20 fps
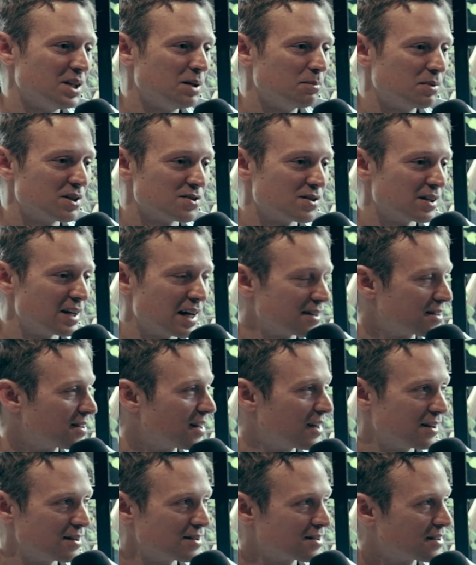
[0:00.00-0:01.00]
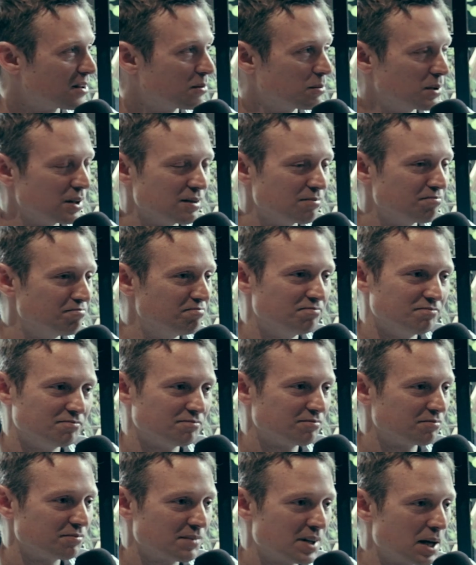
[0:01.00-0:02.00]
Because the next day is
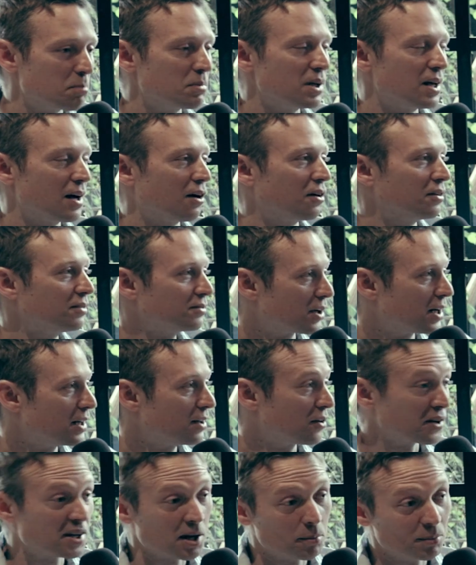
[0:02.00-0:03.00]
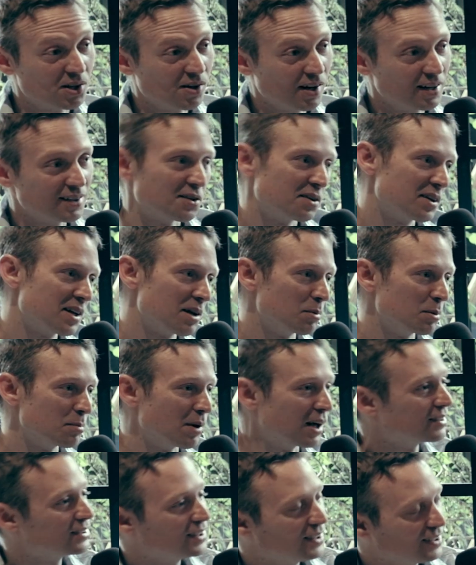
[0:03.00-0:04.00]
can be hell, right? Or it can be great or it can be
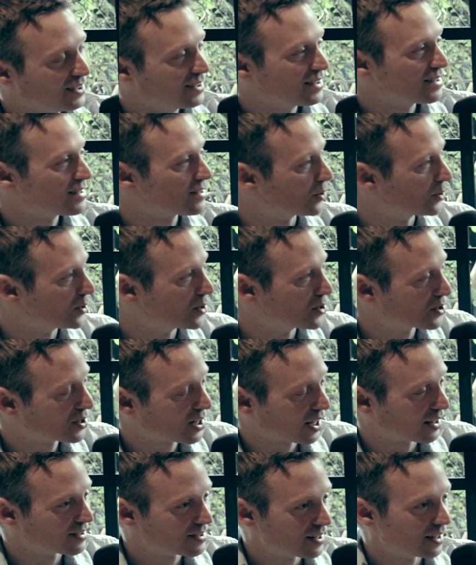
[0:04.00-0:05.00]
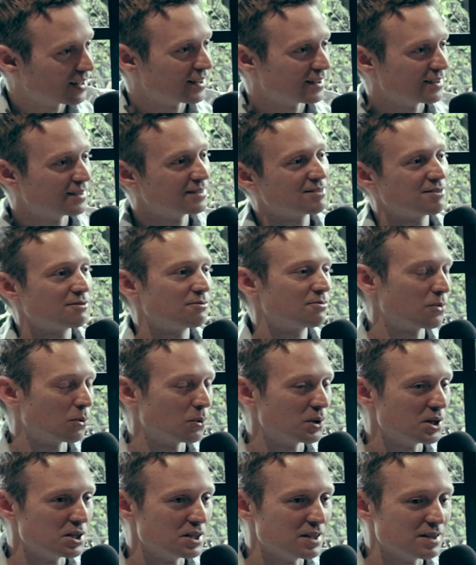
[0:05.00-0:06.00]
bad. So you just kind of take it for
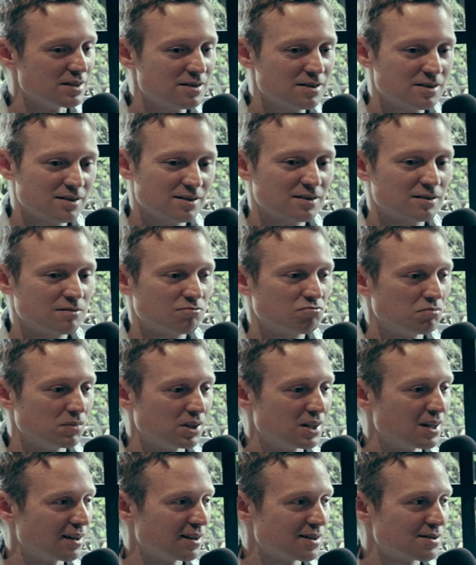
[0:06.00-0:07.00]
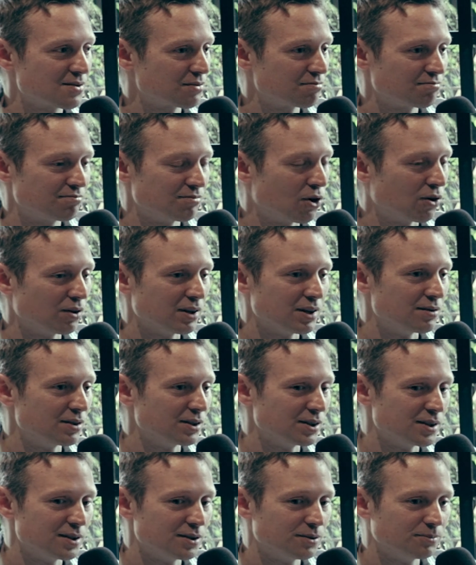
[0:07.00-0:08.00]
what it is. But yeah, that's all I
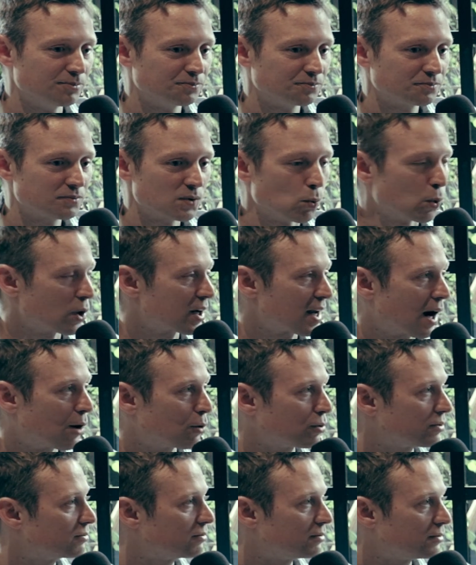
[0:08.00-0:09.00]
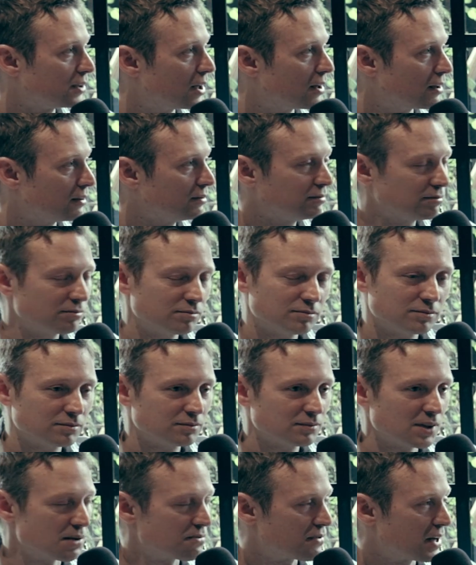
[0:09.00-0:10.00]
really do. Work out, you know,
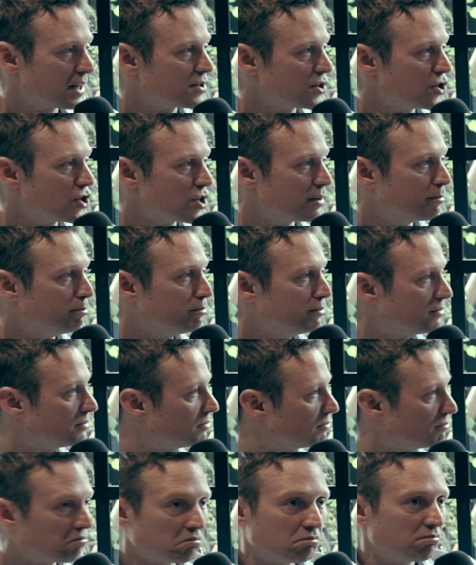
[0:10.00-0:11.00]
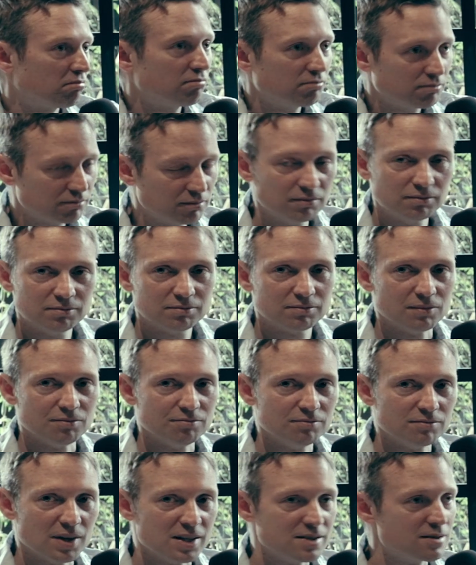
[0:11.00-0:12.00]
at a fancy gym.
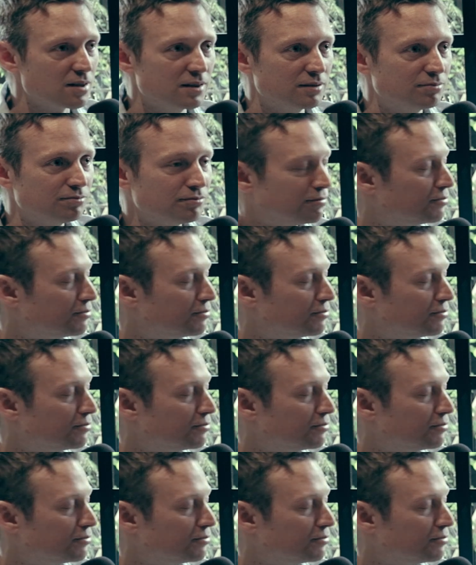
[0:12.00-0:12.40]
That's it.